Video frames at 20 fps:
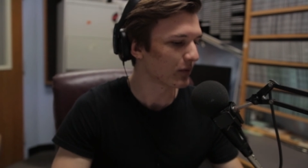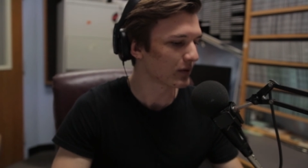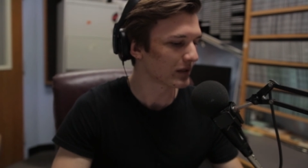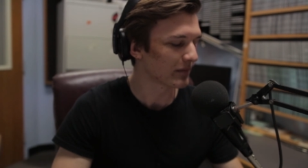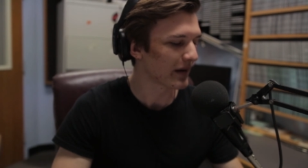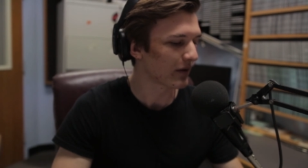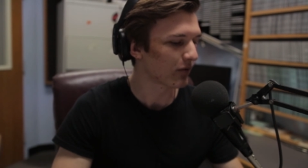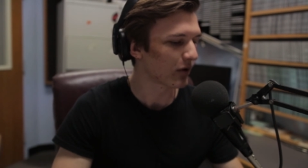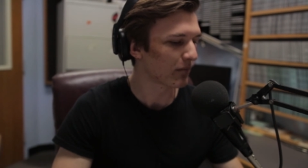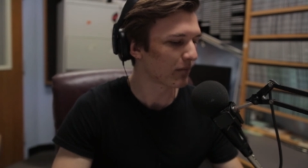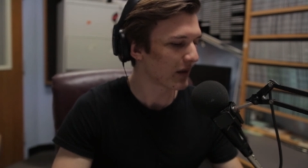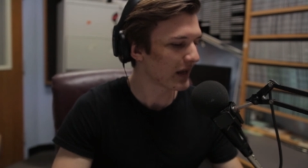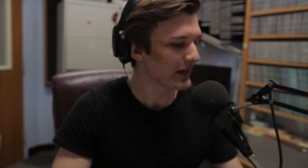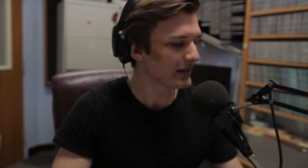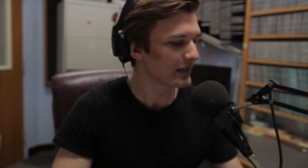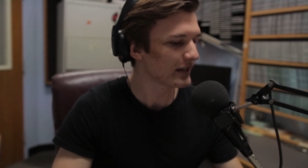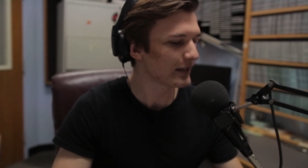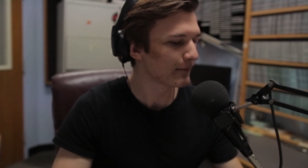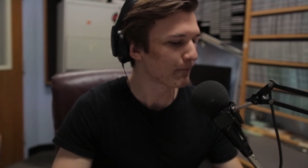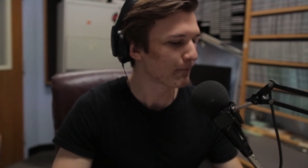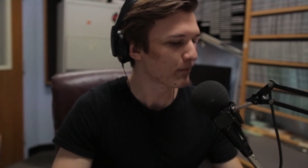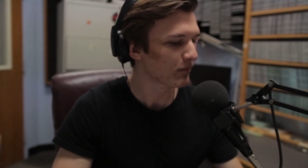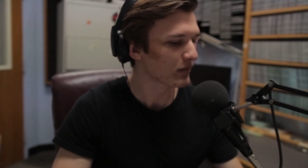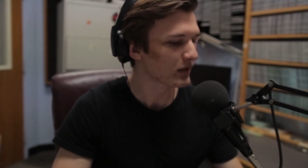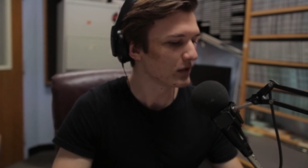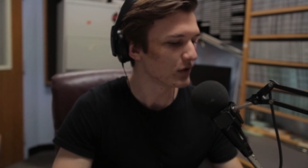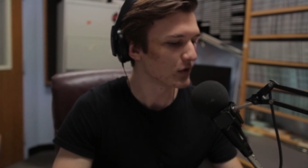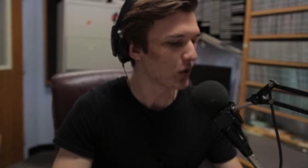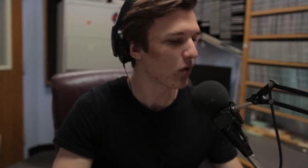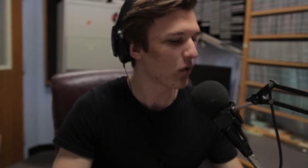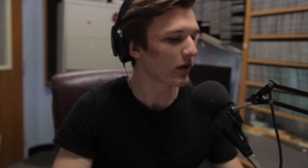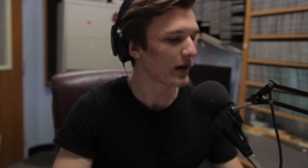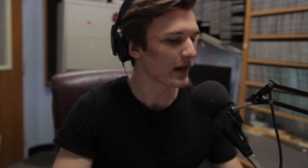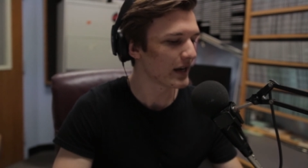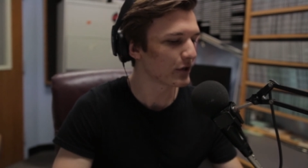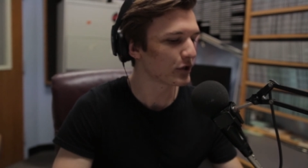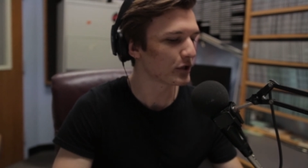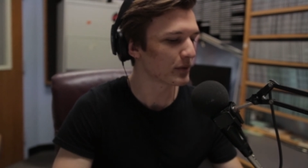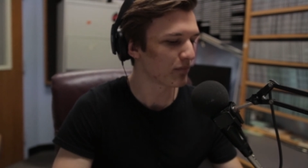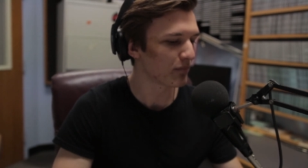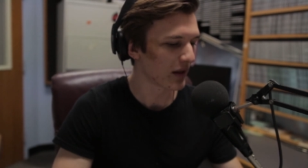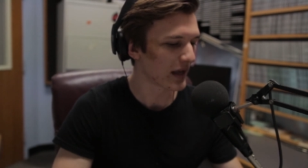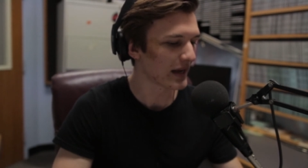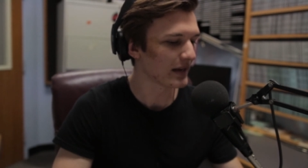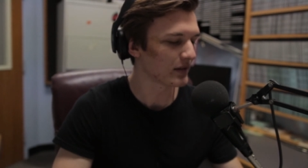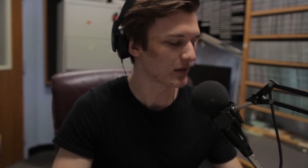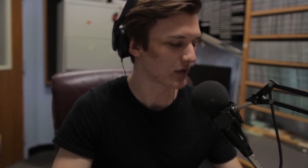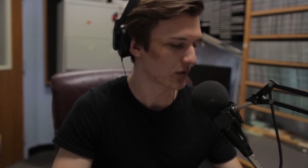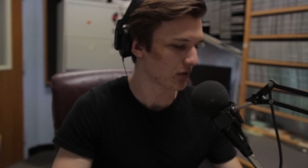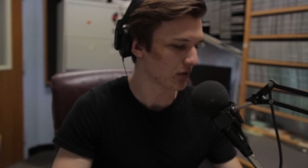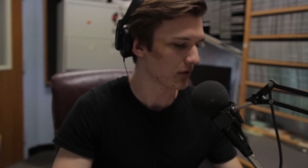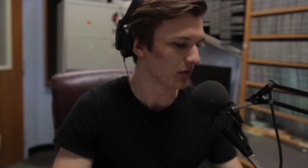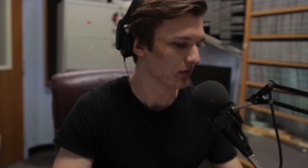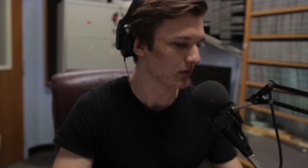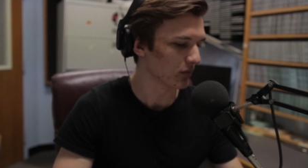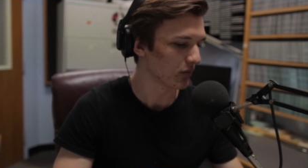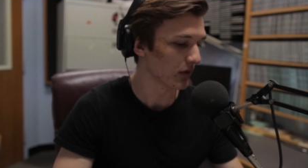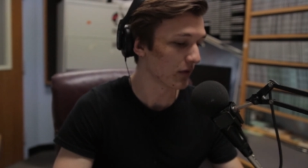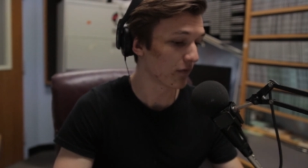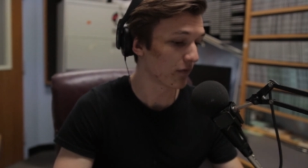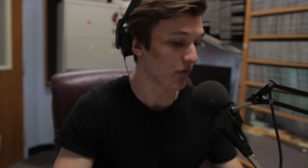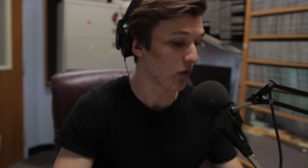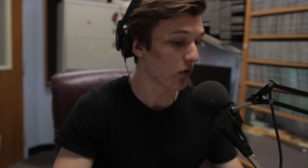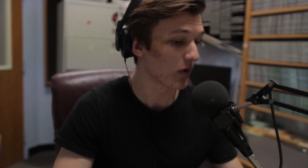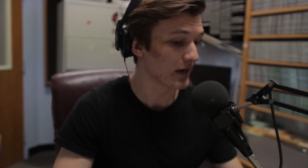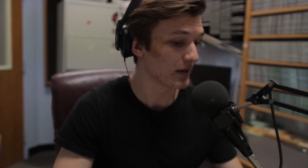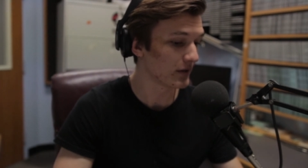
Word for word: It was about replacing door hinge plate screws with four